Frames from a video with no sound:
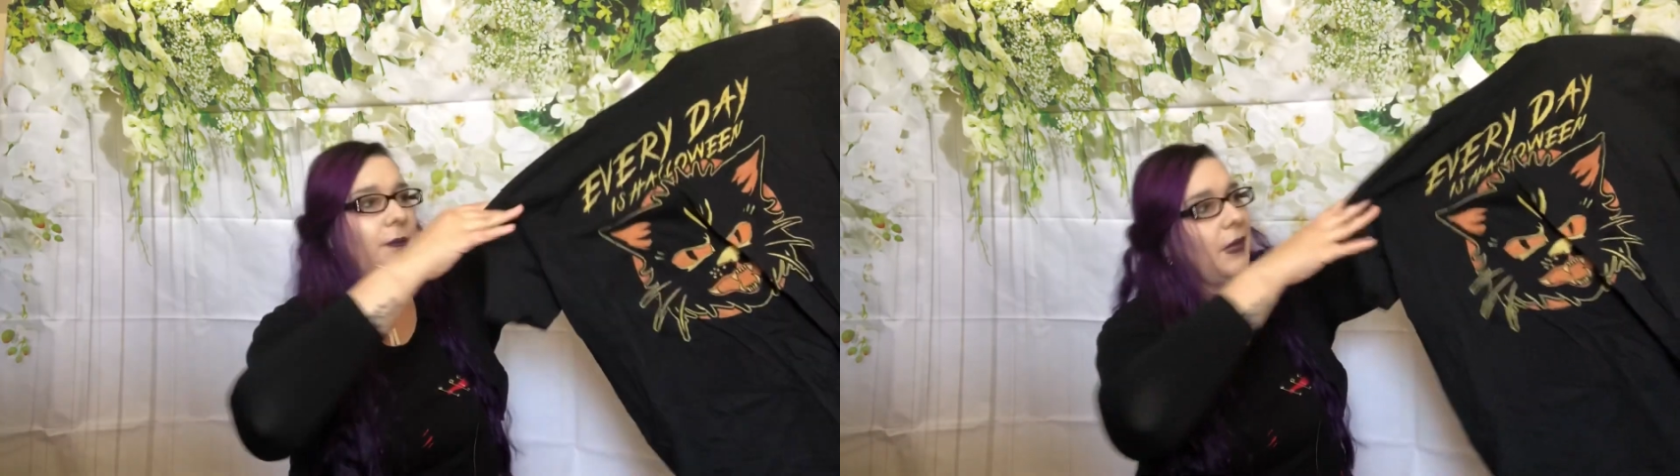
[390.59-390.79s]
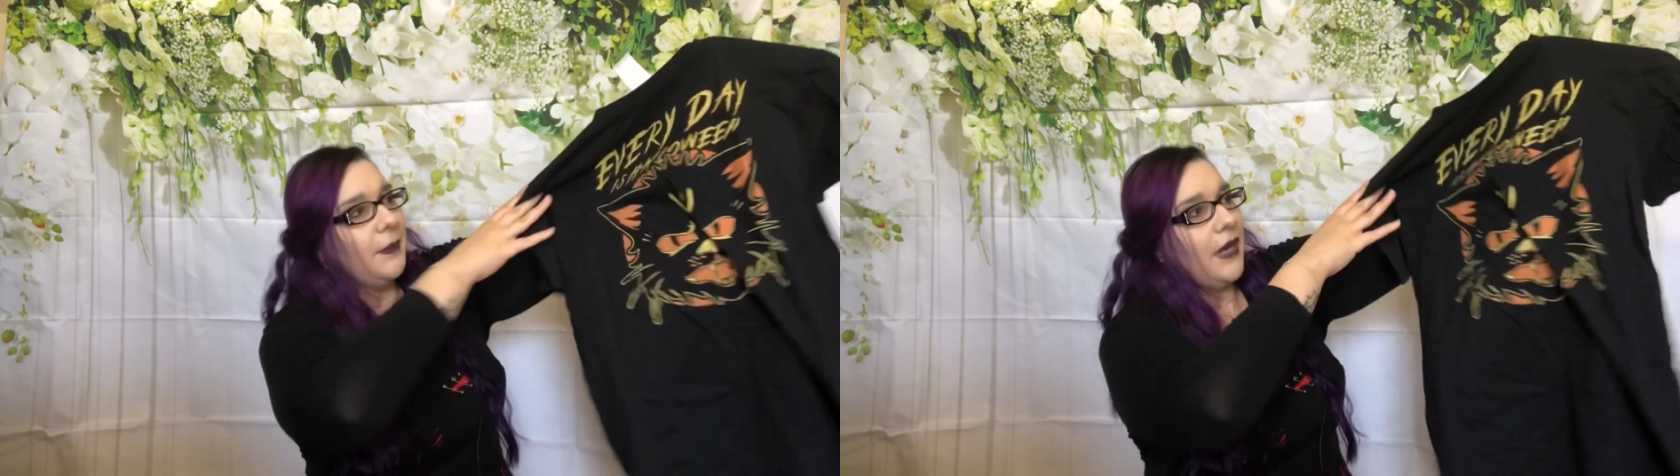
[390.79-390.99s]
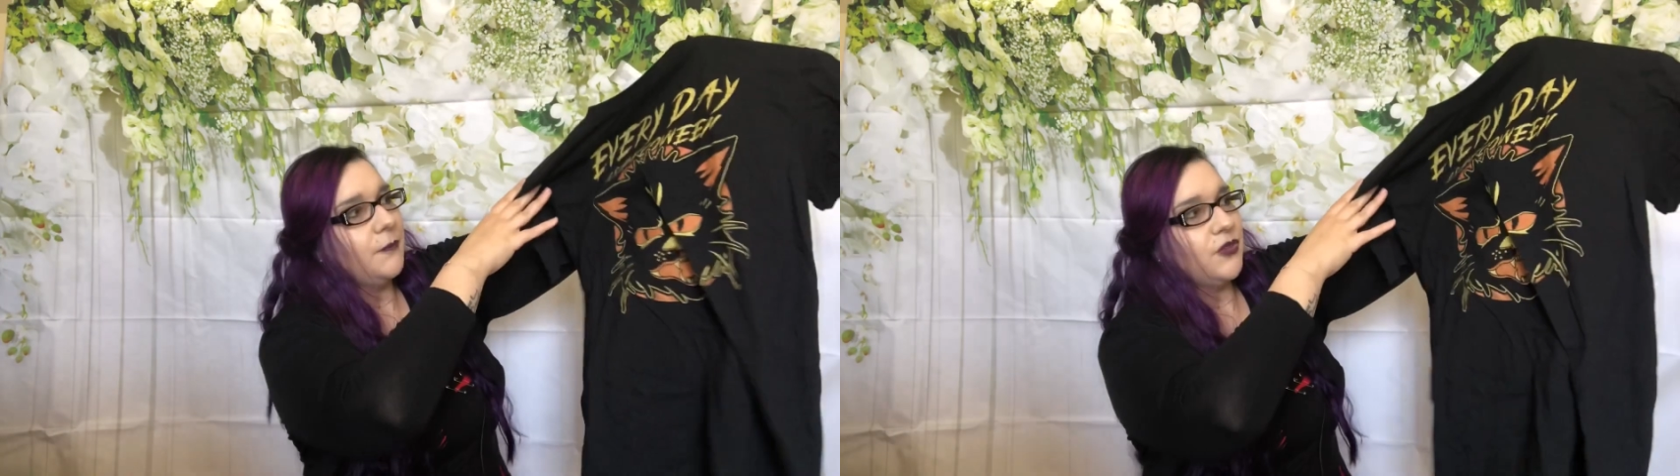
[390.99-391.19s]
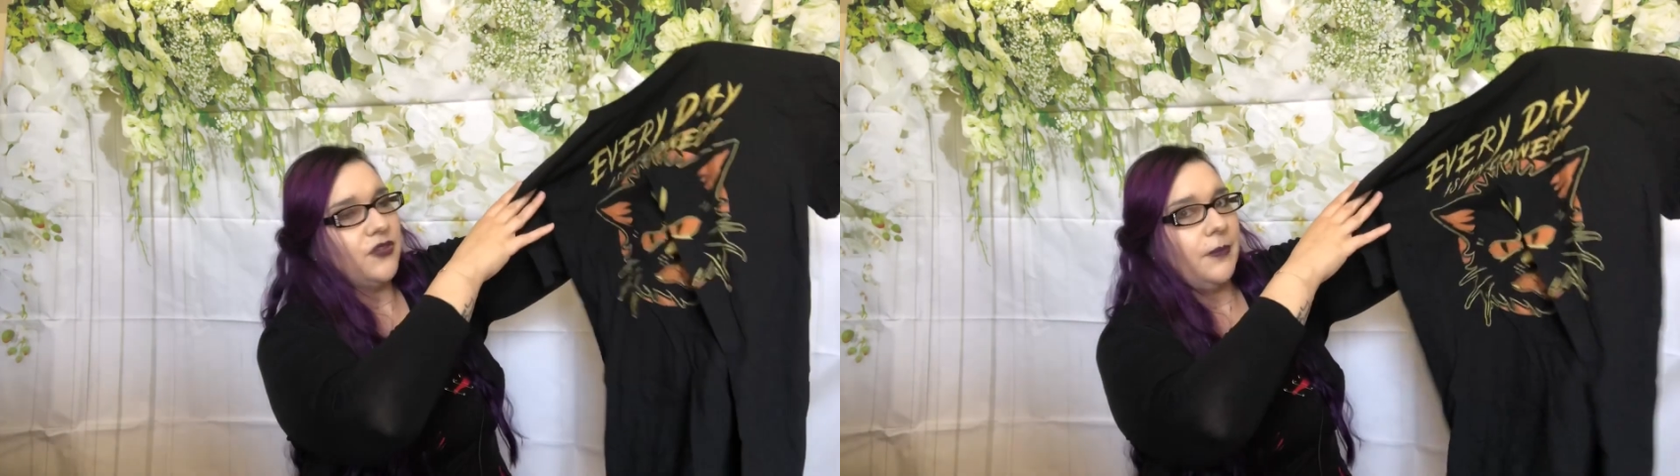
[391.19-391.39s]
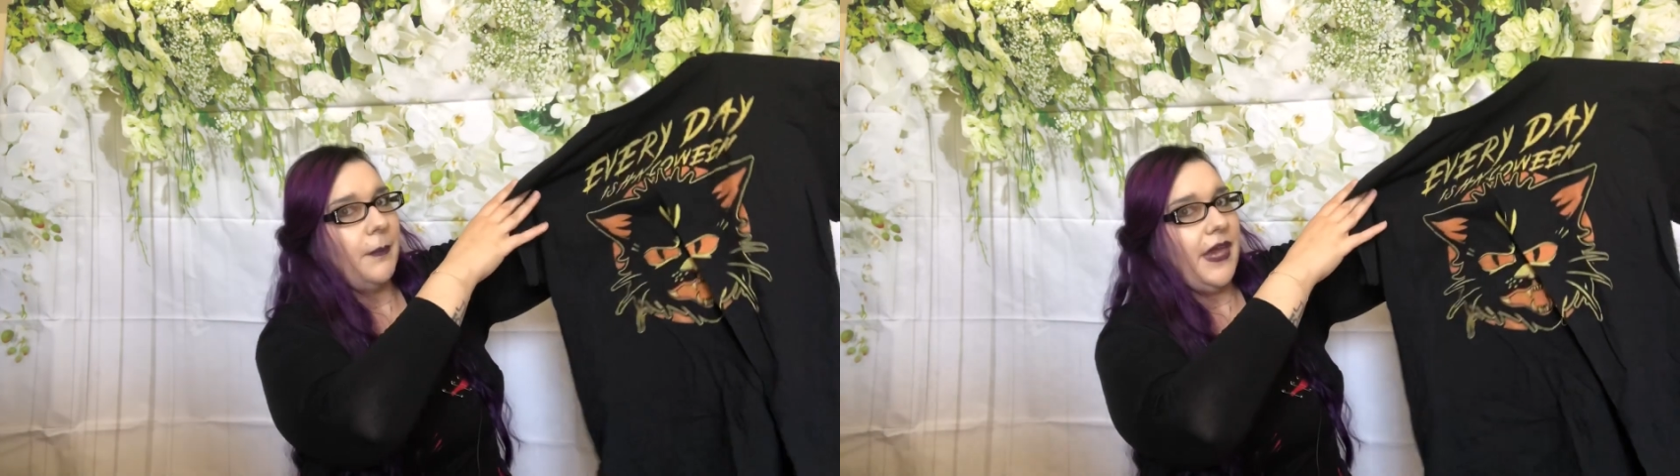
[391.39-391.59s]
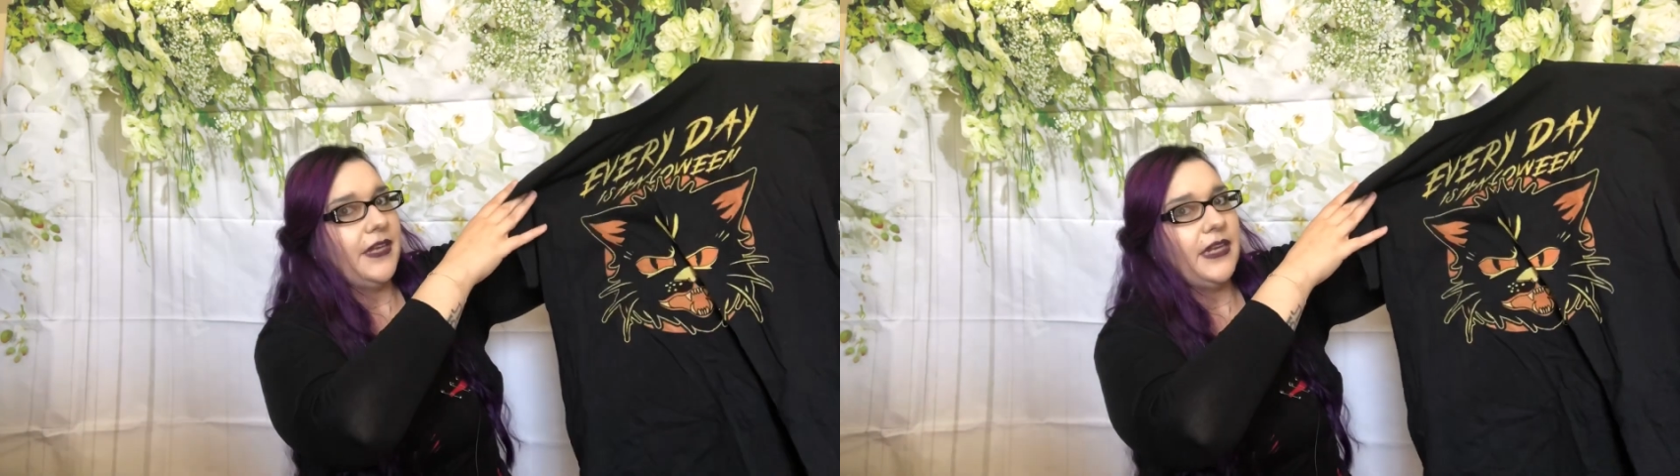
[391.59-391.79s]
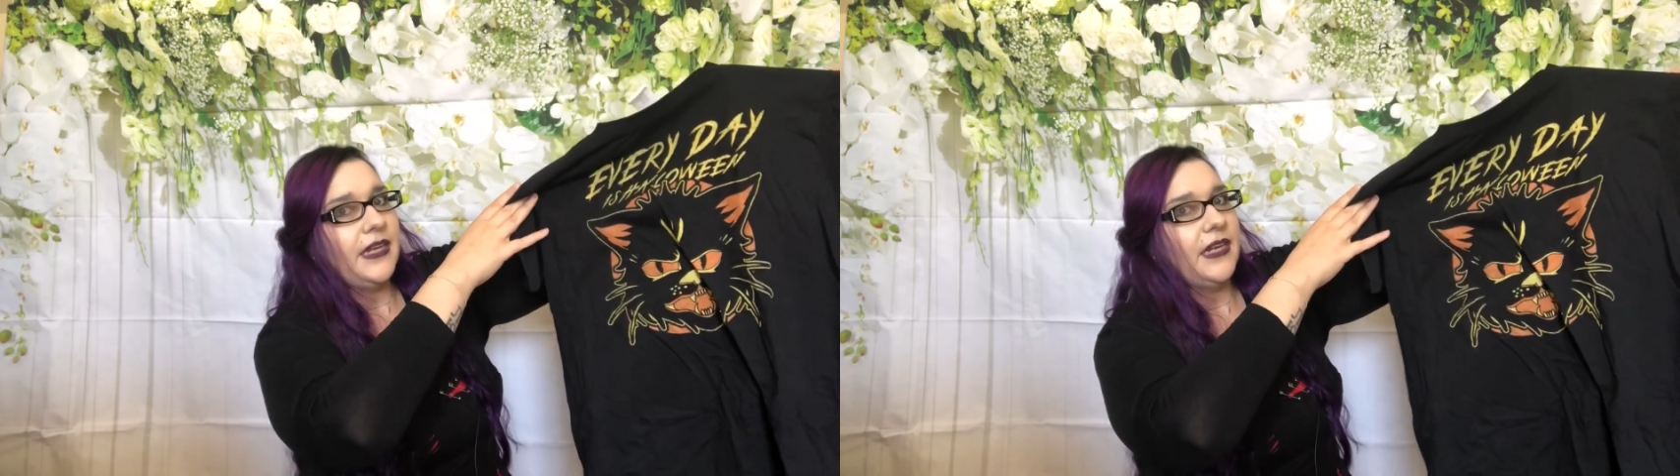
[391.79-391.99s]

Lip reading: Maybe I'm just imagining